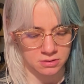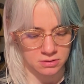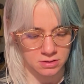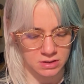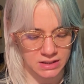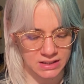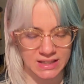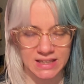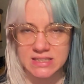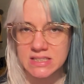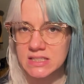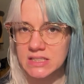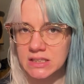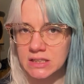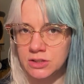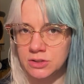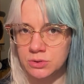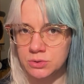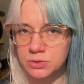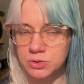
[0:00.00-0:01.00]
I guess it's a
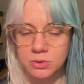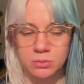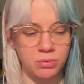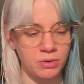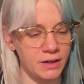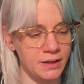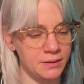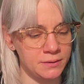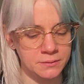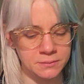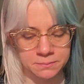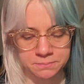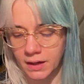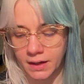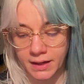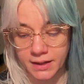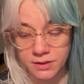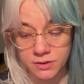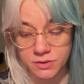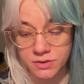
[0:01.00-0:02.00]
neutral brown. I
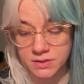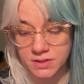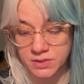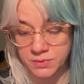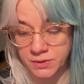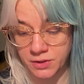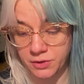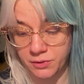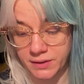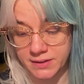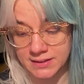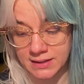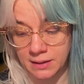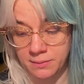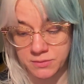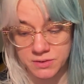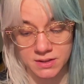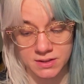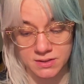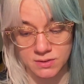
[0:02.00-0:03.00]
use this one 3
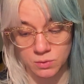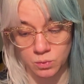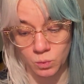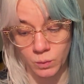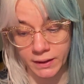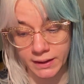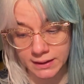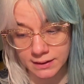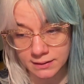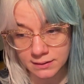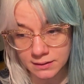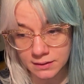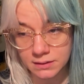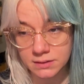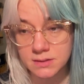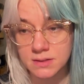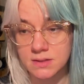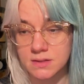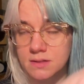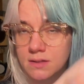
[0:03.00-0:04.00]
times as well,
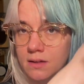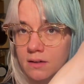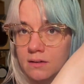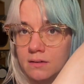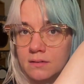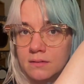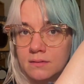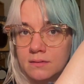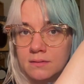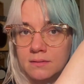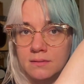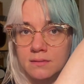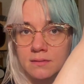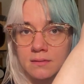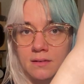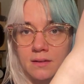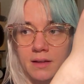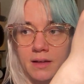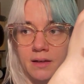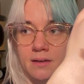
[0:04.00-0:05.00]
so
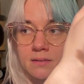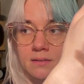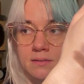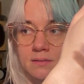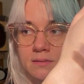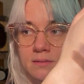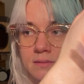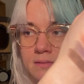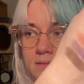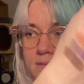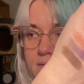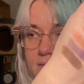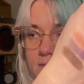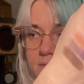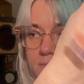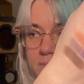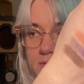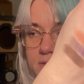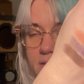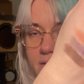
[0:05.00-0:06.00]
there. Oh,
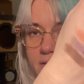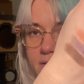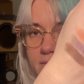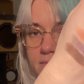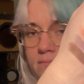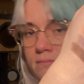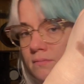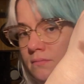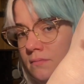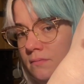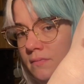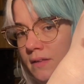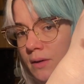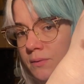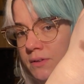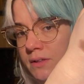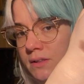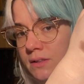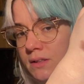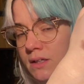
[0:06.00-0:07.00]
sorry, that
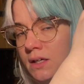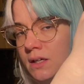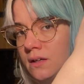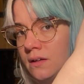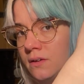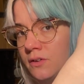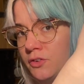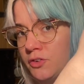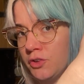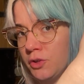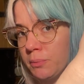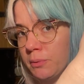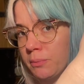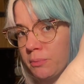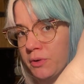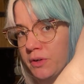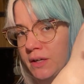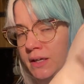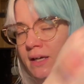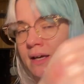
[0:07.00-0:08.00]
one. Super
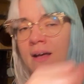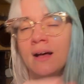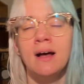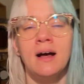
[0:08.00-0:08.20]
pretty.